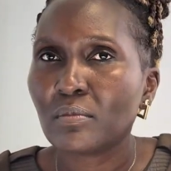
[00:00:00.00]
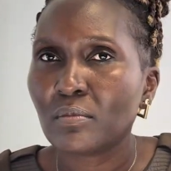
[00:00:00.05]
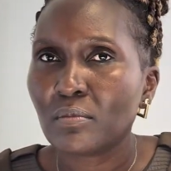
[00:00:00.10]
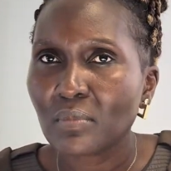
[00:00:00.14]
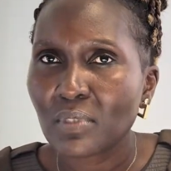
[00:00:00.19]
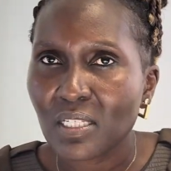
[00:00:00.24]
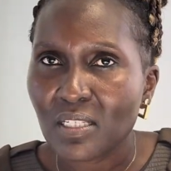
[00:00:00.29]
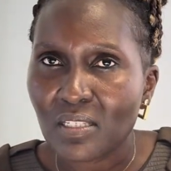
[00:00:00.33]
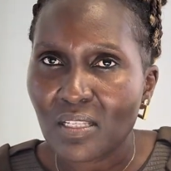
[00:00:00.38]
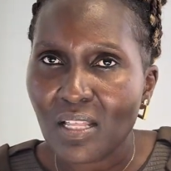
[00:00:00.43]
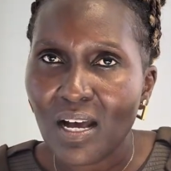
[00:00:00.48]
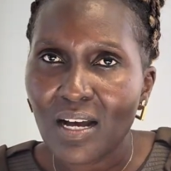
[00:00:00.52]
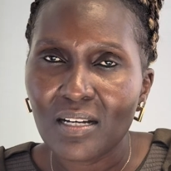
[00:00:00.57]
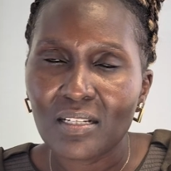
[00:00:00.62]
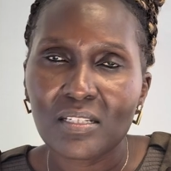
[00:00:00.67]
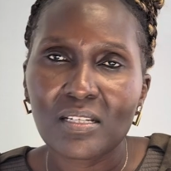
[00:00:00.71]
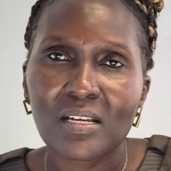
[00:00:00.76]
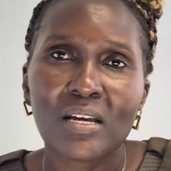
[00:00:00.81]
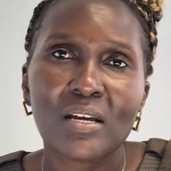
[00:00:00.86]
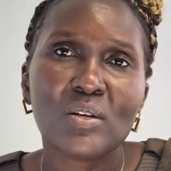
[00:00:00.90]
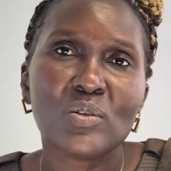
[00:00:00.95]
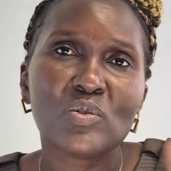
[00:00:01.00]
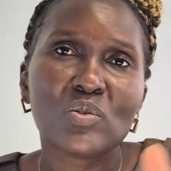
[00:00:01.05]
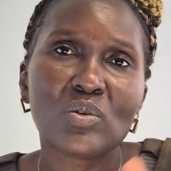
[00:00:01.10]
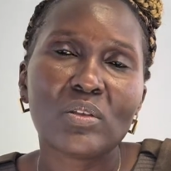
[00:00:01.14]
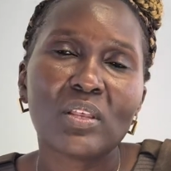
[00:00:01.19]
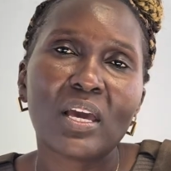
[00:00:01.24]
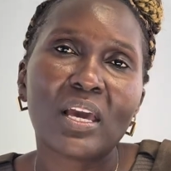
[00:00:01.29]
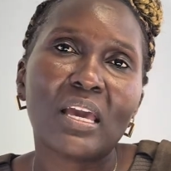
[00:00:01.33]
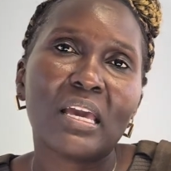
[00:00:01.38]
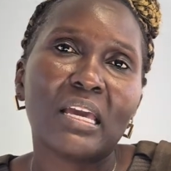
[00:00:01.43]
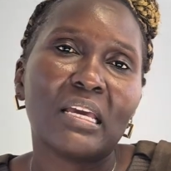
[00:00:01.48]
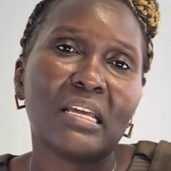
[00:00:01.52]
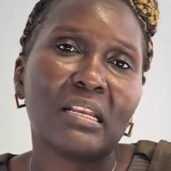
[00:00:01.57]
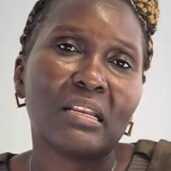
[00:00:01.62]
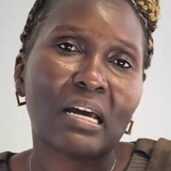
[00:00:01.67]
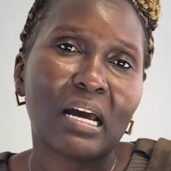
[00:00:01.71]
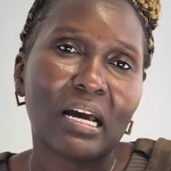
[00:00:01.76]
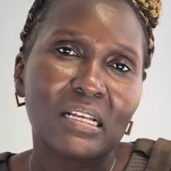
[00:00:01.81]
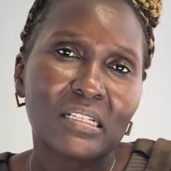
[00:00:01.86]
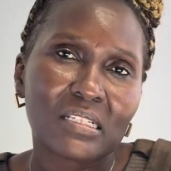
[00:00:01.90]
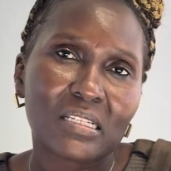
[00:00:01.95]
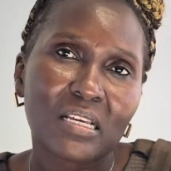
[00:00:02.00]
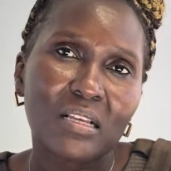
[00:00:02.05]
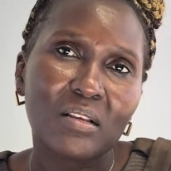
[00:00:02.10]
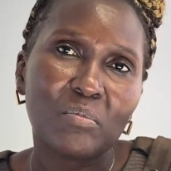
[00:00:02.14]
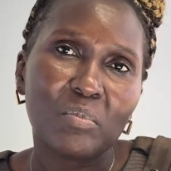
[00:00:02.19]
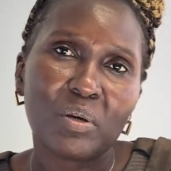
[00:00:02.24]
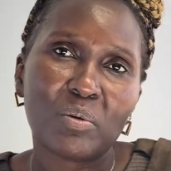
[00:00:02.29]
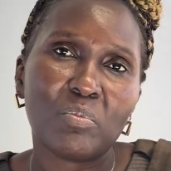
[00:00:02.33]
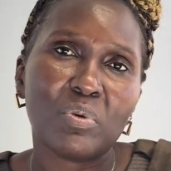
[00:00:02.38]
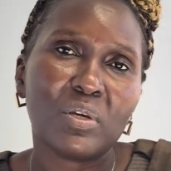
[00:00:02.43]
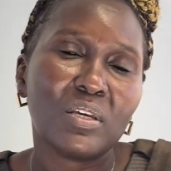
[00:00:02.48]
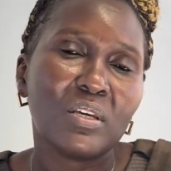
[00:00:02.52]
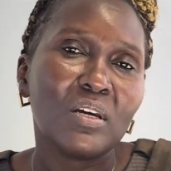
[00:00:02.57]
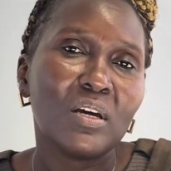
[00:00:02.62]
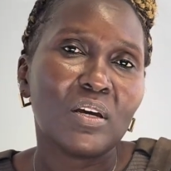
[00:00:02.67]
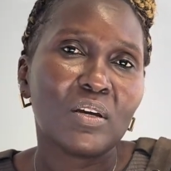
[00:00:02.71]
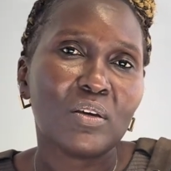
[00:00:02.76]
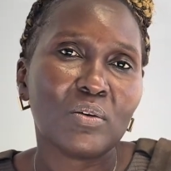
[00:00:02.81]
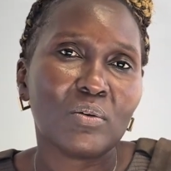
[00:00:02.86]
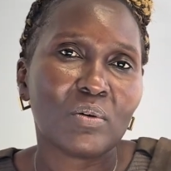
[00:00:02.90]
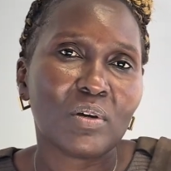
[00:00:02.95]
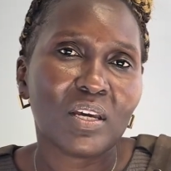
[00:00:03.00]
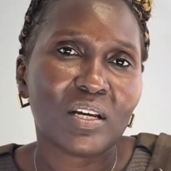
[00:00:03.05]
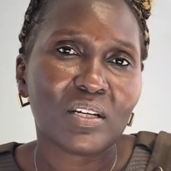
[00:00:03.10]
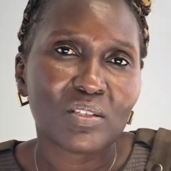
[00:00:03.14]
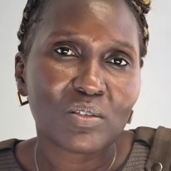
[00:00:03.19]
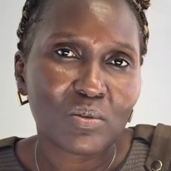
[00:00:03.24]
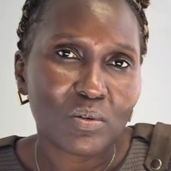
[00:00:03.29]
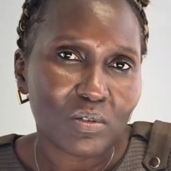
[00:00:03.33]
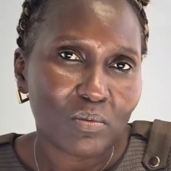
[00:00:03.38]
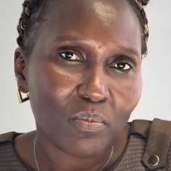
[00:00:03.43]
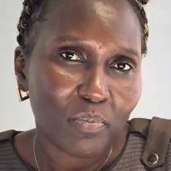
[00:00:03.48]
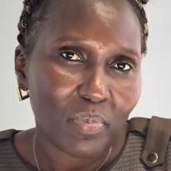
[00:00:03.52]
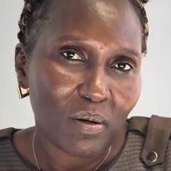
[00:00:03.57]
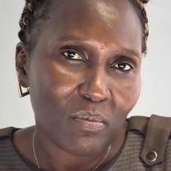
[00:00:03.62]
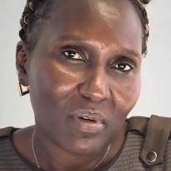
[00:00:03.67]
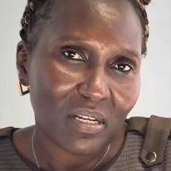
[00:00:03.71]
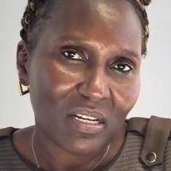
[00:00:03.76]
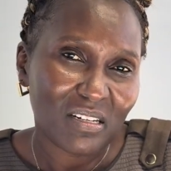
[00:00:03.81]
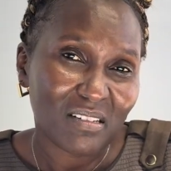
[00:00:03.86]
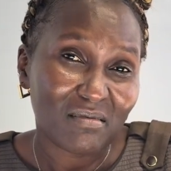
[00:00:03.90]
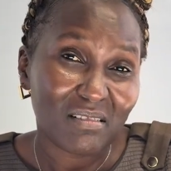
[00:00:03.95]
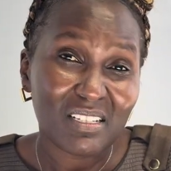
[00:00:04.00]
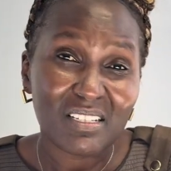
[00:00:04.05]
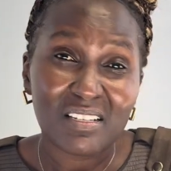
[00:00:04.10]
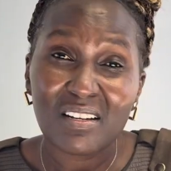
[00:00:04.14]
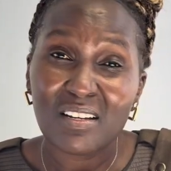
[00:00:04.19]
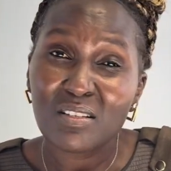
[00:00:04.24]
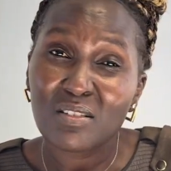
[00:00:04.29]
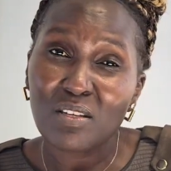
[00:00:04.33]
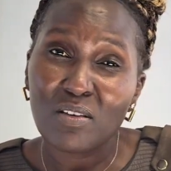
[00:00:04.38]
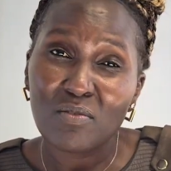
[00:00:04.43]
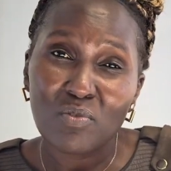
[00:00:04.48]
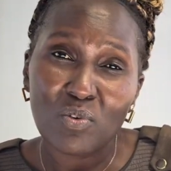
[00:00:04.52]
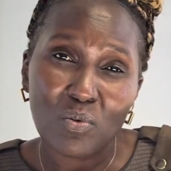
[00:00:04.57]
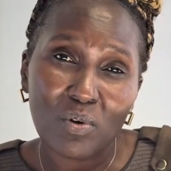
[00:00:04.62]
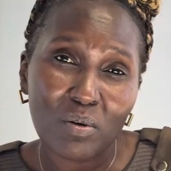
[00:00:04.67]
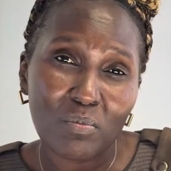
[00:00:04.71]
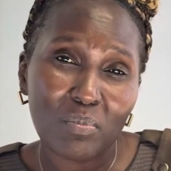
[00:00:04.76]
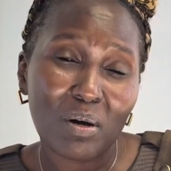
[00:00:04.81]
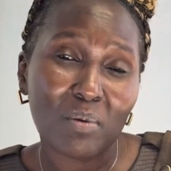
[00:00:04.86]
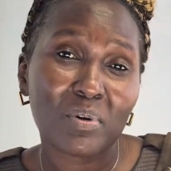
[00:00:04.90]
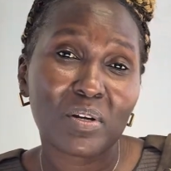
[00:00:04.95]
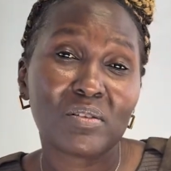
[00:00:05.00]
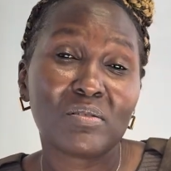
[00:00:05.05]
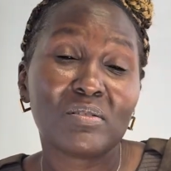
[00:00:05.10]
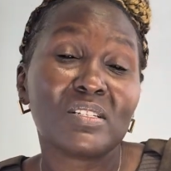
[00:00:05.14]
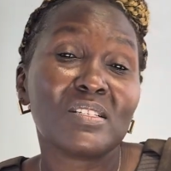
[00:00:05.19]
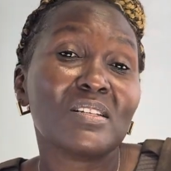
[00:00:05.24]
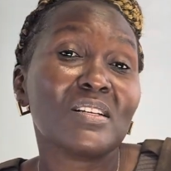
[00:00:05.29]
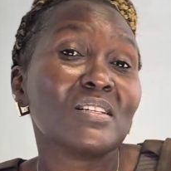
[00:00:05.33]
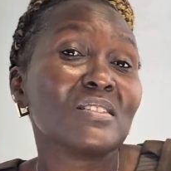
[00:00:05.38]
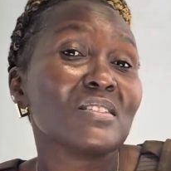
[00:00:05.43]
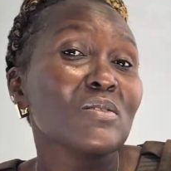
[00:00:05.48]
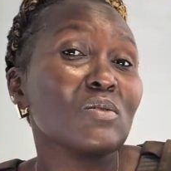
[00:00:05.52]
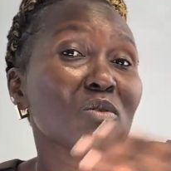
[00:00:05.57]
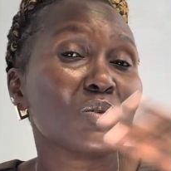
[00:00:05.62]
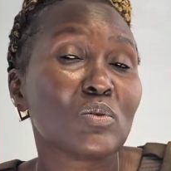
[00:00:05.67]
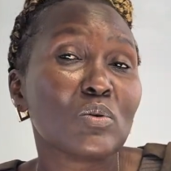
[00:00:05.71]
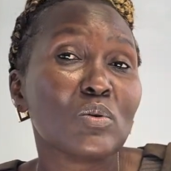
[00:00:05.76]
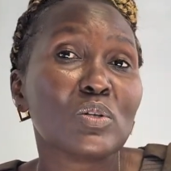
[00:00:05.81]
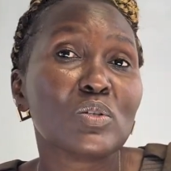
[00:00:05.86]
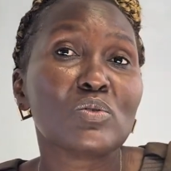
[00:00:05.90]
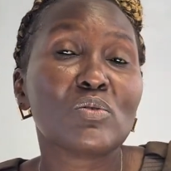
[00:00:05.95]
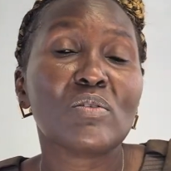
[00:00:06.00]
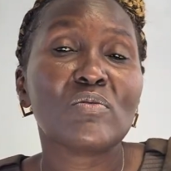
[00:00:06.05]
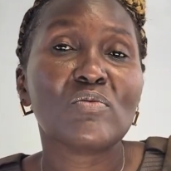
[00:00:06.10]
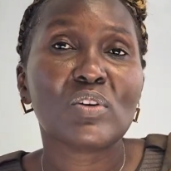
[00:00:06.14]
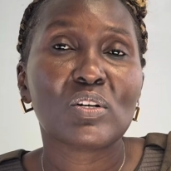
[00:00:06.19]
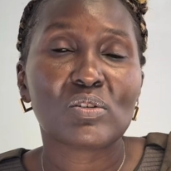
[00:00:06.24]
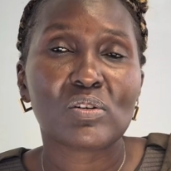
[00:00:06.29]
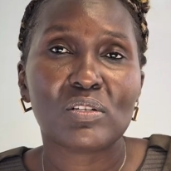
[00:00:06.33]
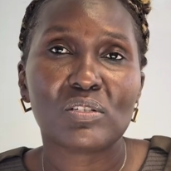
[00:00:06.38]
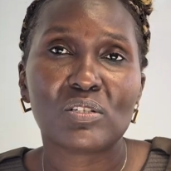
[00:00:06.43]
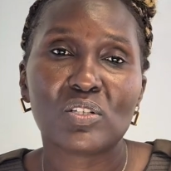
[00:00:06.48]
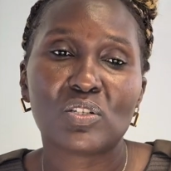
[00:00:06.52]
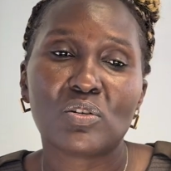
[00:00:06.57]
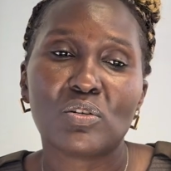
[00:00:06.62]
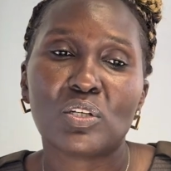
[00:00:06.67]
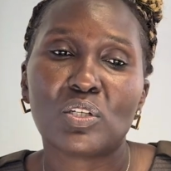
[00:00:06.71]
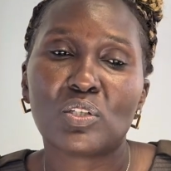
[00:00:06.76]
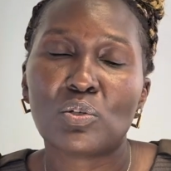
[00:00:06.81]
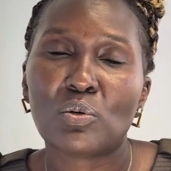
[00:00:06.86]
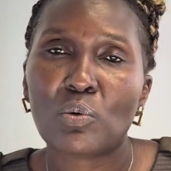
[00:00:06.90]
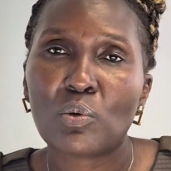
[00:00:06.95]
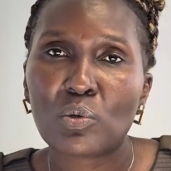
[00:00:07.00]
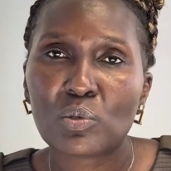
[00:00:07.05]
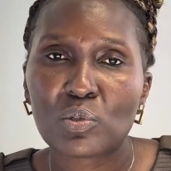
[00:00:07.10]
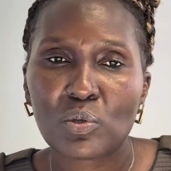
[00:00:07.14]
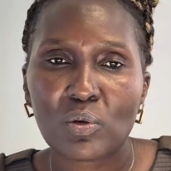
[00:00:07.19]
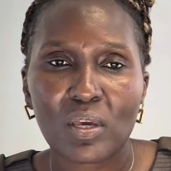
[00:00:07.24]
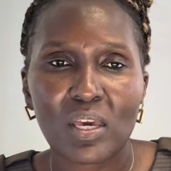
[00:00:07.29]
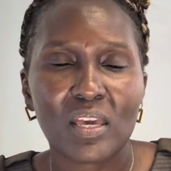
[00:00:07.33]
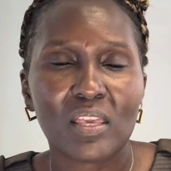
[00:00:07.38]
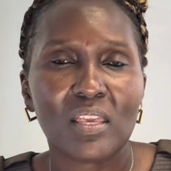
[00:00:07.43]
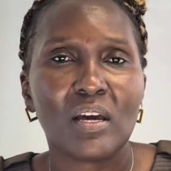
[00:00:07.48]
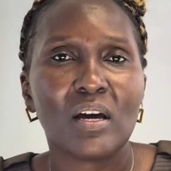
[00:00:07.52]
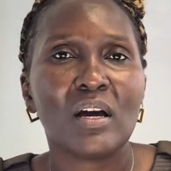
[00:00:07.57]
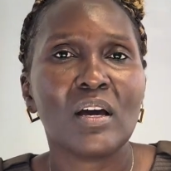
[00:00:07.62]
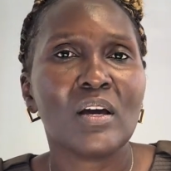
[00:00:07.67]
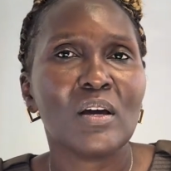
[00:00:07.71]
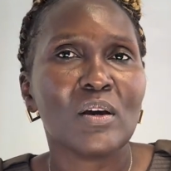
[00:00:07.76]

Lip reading: the start to the end until maybe you get your permanent residence, if you want permanent residence, or also if you're transitioning to go to Kenya,